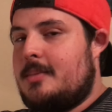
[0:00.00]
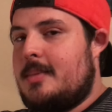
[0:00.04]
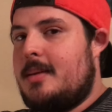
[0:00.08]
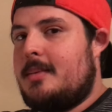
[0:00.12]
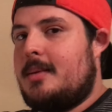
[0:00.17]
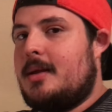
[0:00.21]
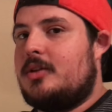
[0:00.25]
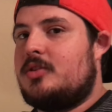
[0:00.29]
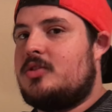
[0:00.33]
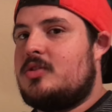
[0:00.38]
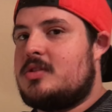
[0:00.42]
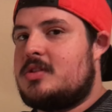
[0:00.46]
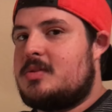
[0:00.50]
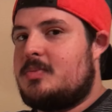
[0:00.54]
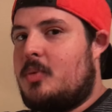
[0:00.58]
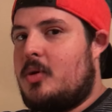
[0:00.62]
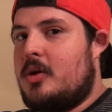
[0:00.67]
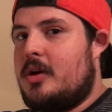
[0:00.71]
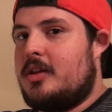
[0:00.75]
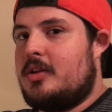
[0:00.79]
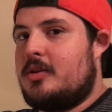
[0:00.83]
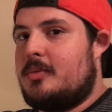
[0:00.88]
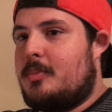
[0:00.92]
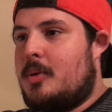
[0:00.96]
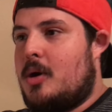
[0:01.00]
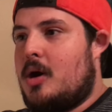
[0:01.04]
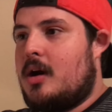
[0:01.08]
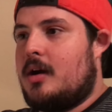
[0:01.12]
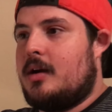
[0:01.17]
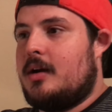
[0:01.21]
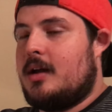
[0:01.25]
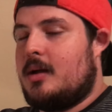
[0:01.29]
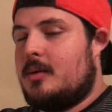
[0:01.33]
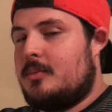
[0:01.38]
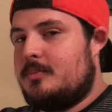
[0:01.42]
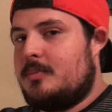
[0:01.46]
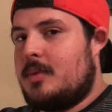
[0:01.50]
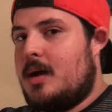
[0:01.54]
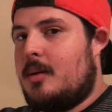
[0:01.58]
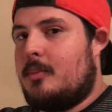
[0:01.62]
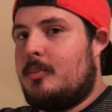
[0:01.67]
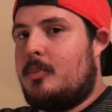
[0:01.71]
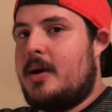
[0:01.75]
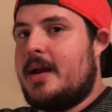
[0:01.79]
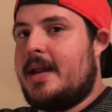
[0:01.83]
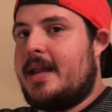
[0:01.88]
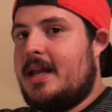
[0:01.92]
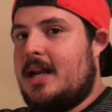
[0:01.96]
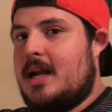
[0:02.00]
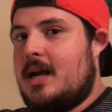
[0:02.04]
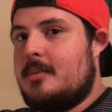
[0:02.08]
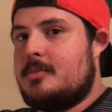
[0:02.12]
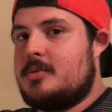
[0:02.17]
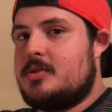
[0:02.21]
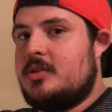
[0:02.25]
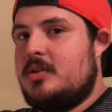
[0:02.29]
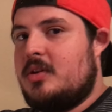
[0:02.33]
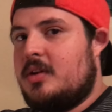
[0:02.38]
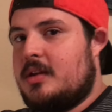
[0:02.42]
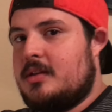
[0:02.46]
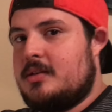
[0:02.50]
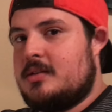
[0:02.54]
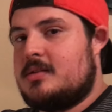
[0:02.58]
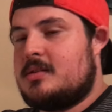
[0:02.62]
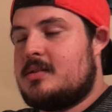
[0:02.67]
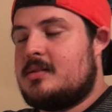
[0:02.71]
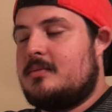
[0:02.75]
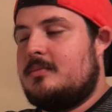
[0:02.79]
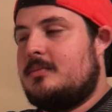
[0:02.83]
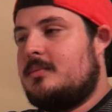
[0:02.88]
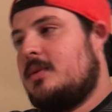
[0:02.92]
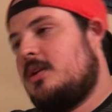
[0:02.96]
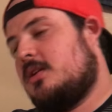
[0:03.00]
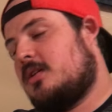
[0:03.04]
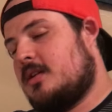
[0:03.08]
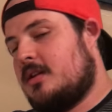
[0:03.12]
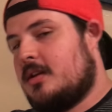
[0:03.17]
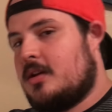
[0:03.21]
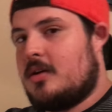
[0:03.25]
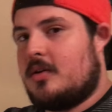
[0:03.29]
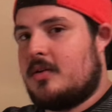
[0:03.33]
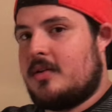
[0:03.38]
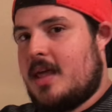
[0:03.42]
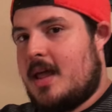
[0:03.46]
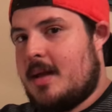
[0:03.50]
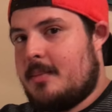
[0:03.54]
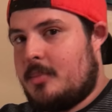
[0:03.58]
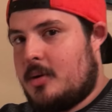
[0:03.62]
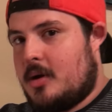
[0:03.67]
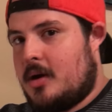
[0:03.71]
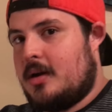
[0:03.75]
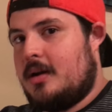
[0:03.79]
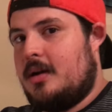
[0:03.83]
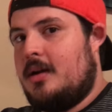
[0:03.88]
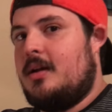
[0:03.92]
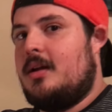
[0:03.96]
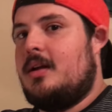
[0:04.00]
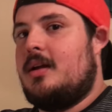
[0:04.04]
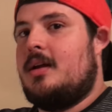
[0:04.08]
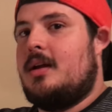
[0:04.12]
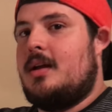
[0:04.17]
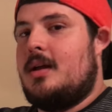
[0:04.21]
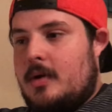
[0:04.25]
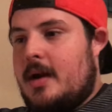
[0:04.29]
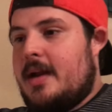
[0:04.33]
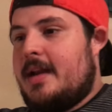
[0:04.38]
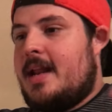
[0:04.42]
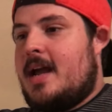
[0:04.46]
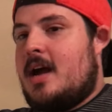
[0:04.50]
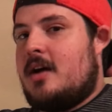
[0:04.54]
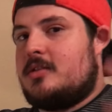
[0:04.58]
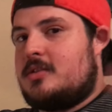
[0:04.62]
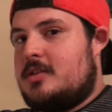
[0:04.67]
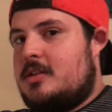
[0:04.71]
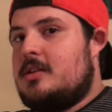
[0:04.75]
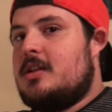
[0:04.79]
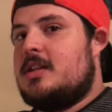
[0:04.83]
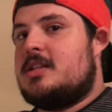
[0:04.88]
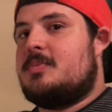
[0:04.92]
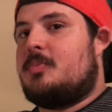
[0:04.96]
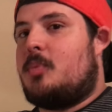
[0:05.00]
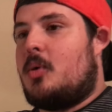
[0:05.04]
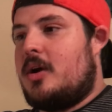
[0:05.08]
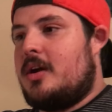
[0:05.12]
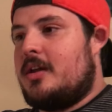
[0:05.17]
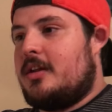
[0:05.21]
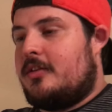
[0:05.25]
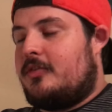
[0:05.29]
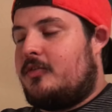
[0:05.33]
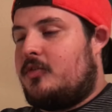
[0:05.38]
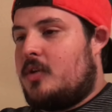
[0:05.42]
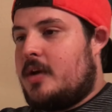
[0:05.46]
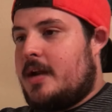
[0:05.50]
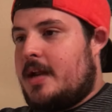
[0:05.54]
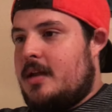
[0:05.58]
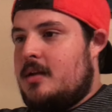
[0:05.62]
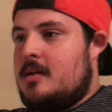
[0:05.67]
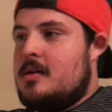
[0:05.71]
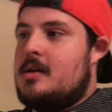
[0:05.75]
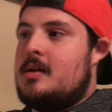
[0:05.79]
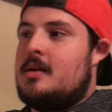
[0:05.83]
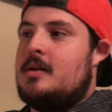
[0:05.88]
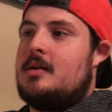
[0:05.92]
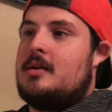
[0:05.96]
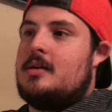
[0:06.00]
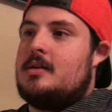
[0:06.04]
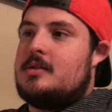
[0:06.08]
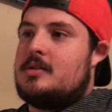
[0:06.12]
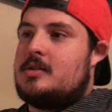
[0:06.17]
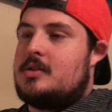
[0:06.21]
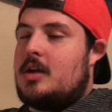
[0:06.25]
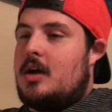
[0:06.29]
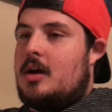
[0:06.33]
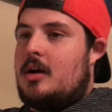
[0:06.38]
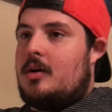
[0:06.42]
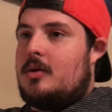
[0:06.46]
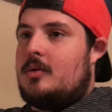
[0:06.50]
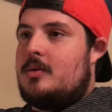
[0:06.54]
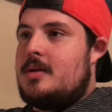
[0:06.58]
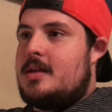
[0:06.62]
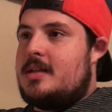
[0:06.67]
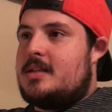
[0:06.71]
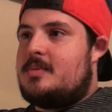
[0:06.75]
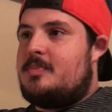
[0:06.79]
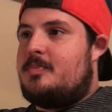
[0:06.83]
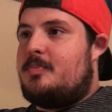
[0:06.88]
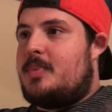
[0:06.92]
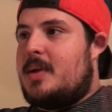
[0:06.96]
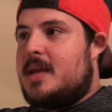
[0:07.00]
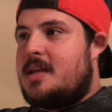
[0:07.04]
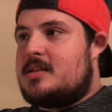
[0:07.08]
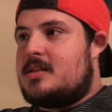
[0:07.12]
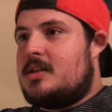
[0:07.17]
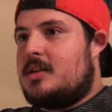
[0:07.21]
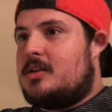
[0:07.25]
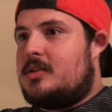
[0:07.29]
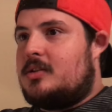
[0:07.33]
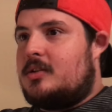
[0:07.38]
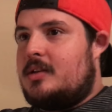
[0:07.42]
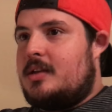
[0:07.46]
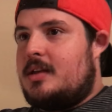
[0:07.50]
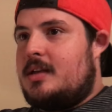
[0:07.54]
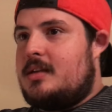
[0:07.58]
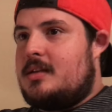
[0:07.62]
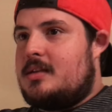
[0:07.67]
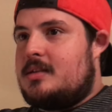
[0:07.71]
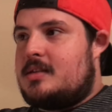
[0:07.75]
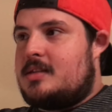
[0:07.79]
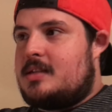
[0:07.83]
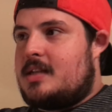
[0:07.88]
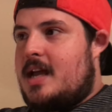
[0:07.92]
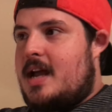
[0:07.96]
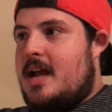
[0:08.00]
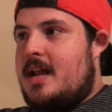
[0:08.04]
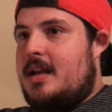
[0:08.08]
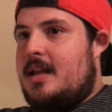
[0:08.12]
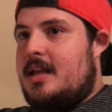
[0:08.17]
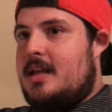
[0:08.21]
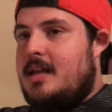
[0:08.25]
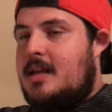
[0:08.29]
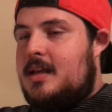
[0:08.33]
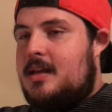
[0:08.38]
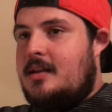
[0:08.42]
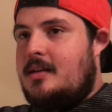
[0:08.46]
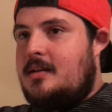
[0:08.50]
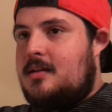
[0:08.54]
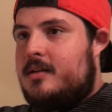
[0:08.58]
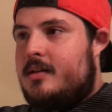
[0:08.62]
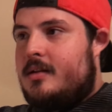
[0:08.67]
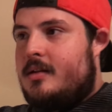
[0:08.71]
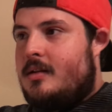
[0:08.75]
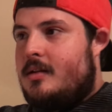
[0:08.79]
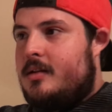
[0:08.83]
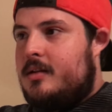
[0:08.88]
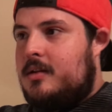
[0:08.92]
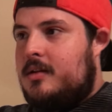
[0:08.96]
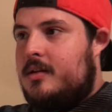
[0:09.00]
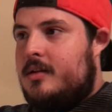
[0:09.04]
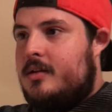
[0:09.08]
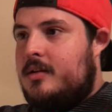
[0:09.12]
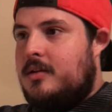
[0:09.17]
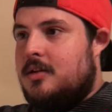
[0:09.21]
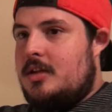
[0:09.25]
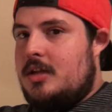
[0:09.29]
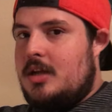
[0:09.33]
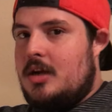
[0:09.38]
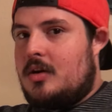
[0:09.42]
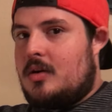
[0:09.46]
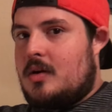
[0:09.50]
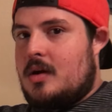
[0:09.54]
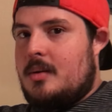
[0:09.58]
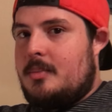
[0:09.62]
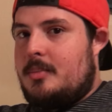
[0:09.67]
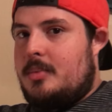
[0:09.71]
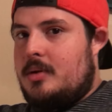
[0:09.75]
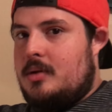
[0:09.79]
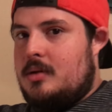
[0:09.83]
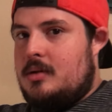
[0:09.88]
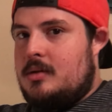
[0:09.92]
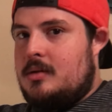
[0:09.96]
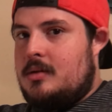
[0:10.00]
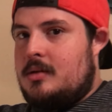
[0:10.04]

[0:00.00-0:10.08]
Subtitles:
Maybe I'll do a spoiler part. I'll break it up so you can go to that part. Right now it's spoiler free. So it's basically set in Europe.